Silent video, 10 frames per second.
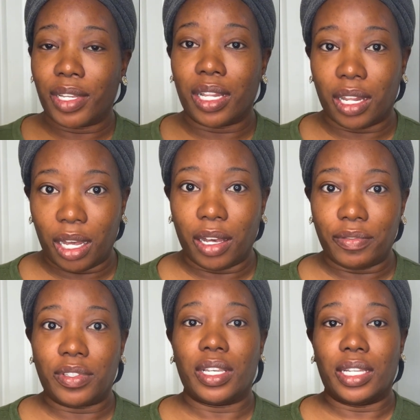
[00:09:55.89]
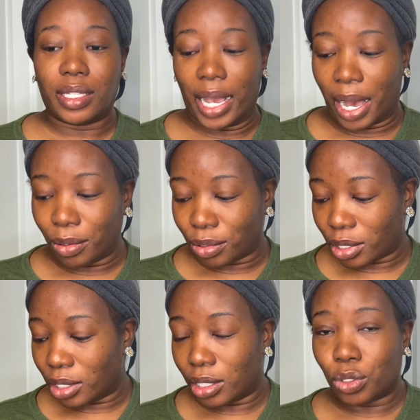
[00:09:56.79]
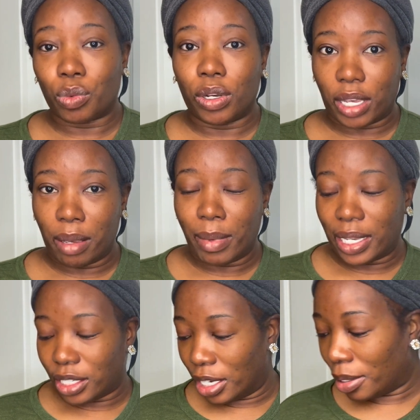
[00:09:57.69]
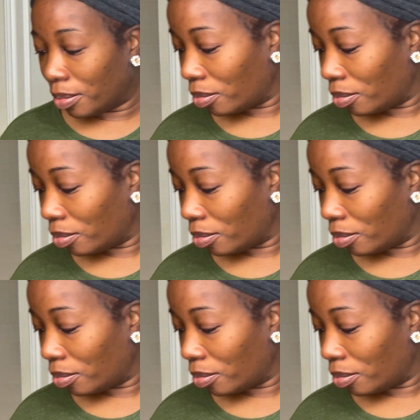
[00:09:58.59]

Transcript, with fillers: gloves and towels because this will get messy.